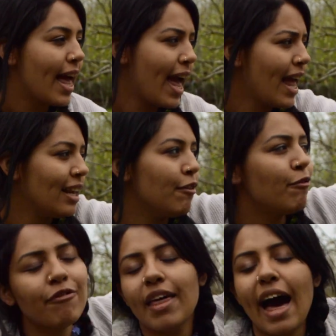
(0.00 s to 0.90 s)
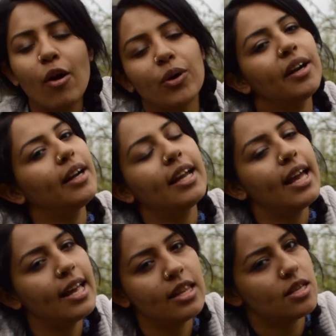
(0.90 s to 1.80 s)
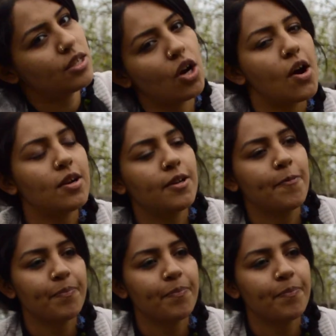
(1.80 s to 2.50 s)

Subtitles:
any flower in this yard.